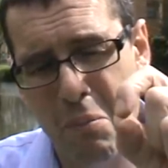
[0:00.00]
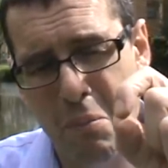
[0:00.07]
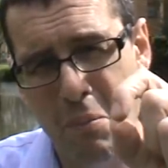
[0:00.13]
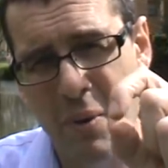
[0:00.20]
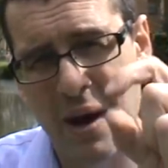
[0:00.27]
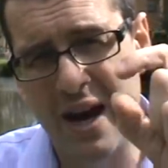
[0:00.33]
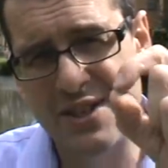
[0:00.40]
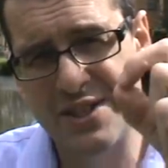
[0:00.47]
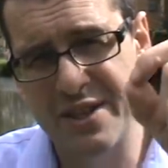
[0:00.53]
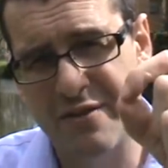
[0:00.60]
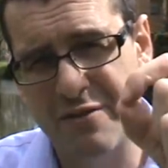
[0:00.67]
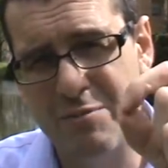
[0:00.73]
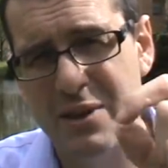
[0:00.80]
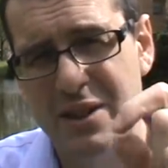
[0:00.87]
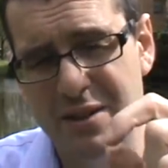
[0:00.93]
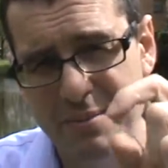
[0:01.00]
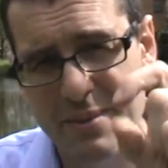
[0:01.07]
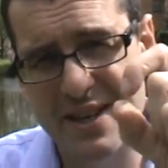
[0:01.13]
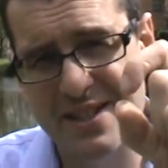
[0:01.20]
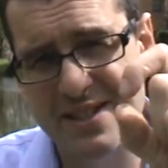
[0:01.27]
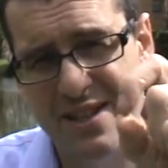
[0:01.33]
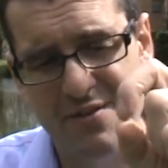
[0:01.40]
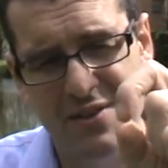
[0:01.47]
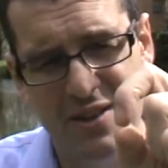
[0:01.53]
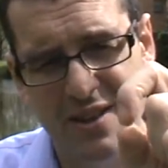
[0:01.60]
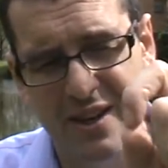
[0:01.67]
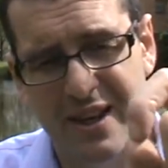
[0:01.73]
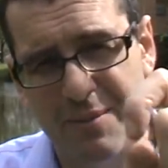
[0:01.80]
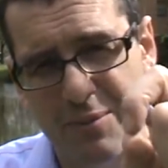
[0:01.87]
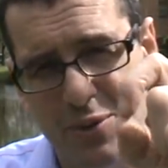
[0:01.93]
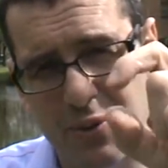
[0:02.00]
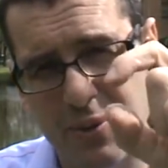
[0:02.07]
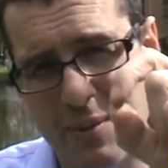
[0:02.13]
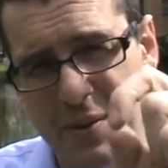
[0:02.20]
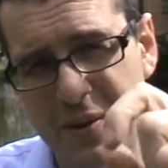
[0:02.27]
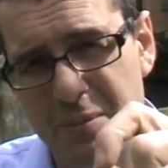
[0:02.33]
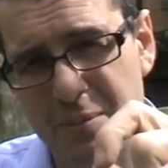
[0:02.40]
margin of millimeters, if you like, between where the